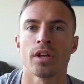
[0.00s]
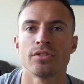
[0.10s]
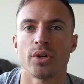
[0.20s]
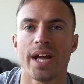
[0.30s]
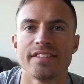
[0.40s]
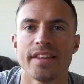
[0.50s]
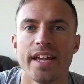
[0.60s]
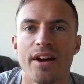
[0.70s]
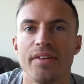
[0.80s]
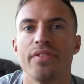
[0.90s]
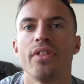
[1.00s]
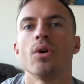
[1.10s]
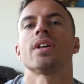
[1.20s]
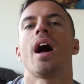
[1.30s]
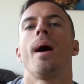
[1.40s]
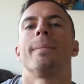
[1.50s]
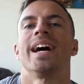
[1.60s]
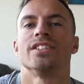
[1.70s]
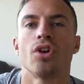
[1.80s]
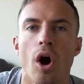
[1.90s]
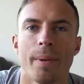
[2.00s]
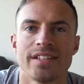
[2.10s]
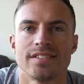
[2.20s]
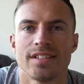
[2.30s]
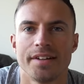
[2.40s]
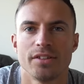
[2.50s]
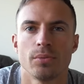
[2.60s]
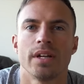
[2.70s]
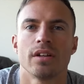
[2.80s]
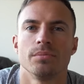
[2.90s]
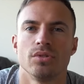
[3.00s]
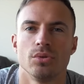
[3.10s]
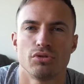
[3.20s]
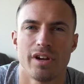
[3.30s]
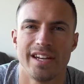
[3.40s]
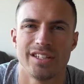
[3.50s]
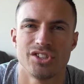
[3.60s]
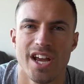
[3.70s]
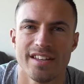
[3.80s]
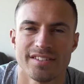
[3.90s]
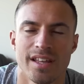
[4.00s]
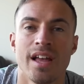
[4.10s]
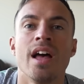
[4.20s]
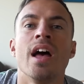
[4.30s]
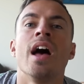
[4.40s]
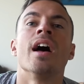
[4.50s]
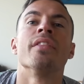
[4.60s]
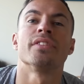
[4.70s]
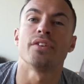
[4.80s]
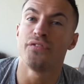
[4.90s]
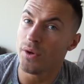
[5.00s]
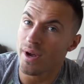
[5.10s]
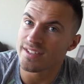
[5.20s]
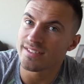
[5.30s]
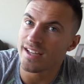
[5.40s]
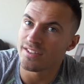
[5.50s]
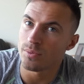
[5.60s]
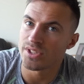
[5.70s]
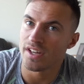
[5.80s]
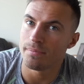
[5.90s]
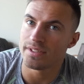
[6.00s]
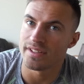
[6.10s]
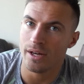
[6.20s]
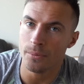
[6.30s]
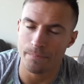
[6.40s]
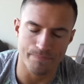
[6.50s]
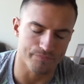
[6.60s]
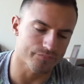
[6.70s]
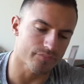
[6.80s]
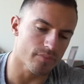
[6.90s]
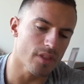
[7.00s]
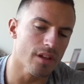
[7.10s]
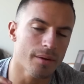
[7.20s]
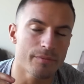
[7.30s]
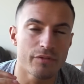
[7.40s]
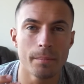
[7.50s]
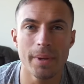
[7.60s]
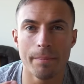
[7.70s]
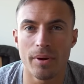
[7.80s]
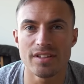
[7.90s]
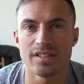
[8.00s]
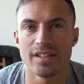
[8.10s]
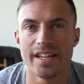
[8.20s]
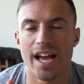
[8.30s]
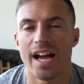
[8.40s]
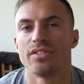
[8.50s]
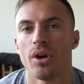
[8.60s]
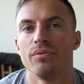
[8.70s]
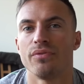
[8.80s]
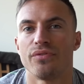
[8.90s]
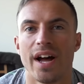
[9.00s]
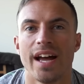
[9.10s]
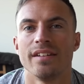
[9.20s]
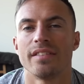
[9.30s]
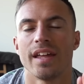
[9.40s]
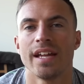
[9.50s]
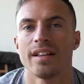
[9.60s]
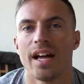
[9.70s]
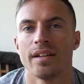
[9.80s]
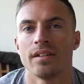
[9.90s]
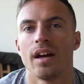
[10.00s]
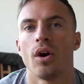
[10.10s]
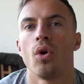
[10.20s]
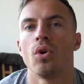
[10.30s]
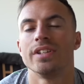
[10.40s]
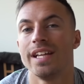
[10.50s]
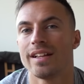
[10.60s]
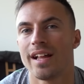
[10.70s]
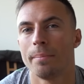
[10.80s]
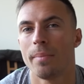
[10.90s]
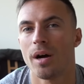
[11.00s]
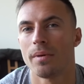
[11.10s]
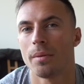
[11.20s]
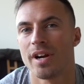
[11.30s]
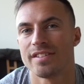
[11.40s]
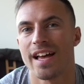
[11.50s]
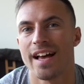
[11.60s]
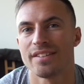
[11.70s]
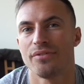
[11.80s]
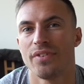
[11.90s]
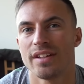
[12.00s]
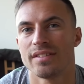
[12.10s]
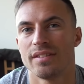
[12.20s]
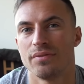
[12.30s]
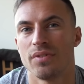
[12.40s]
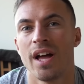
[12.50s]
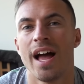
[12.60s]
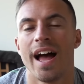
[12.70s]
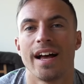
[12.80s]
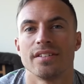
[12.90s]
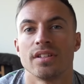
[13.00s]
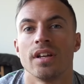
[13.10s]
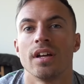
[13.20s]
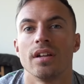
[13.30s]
So guys, there you have it. Those are my top exercises when it comes to training chest. There's a few exercises which I missed out. For me personally, I don't find the incline or decline barbell press as effective as